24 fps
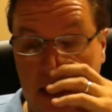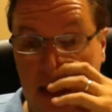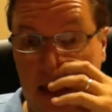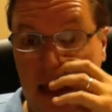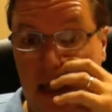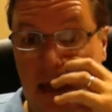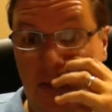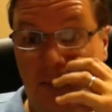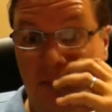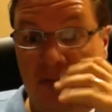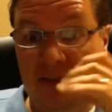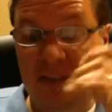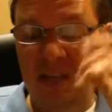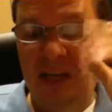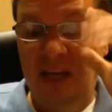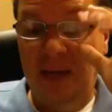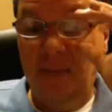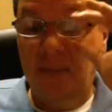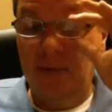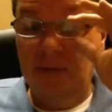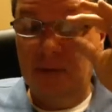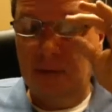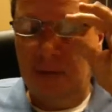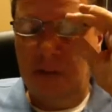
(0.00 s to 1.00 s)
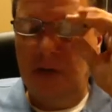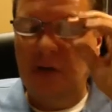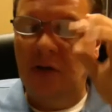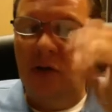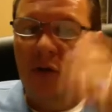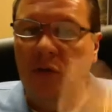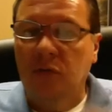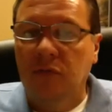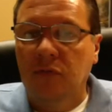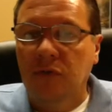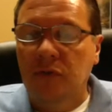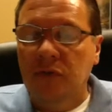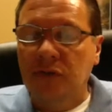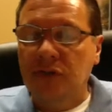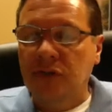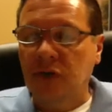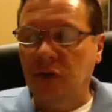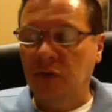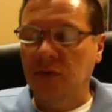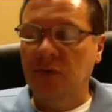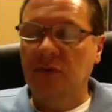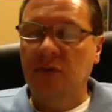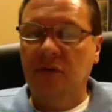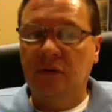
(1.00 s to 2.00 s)
I wasn't able to look over the
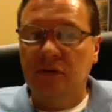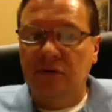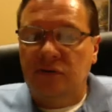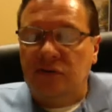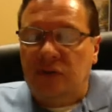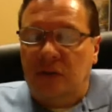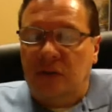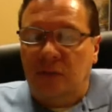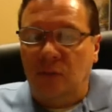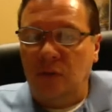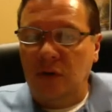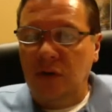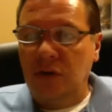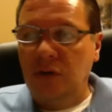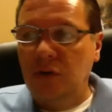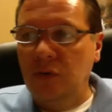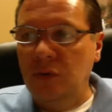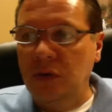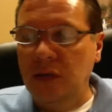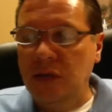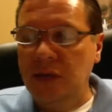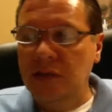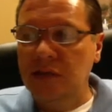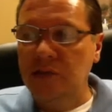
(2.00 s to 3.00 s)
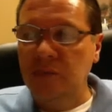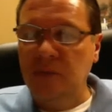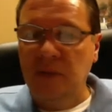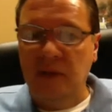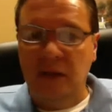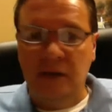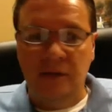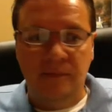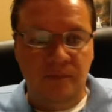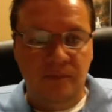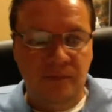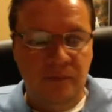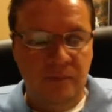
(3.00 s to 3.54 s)
shoulder of someone who had spent